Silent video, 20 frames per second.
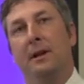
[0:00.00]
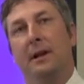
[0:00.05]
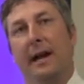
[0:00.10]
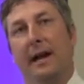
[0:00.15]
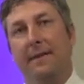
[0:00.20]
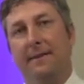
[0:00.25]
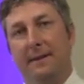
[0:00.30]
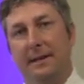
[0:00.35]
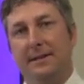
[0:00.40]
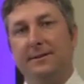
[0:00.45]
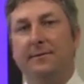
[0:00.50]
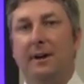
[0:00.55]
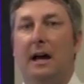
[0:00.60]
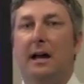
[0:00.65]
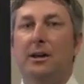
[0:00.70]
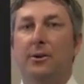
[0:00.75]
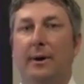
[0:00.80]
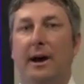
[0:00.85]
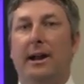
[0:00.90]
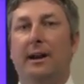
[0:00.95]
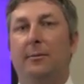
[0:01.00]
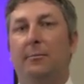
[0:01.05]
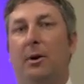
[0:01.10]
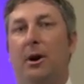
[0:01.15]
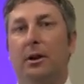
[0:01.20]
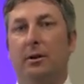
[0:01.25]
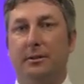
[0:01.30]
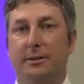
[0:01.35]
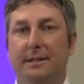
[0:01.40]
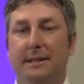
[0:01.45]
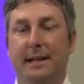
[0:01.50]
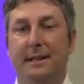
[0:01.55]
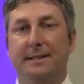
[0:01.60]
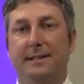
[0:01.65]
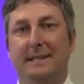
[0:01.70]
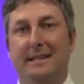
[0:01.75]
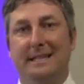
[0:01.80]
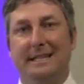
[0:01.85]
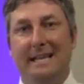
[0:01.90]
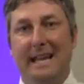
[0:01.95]
And this value-added model
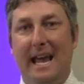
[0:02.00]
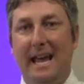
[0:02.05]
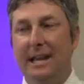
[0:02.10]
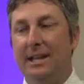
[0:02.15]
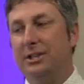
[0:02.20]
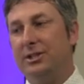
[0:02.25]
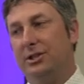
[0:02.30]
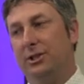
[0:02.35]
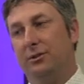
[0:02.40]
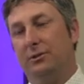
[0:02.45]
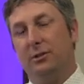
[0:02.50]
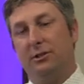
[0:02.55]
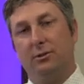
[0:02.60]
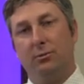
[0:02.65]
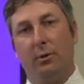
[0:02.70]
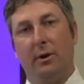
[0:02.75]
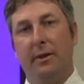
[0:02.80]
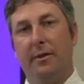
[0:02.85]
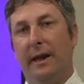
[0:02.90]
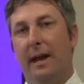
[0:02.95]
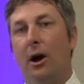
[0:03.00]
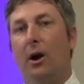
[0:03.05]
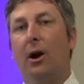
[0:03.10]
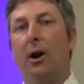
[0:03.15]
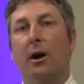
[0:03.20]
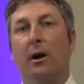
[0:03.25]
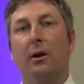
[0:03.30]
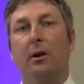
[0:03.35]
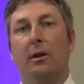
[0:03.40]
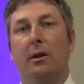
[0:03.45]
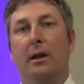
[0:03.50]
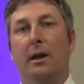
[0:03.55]
says take students where they are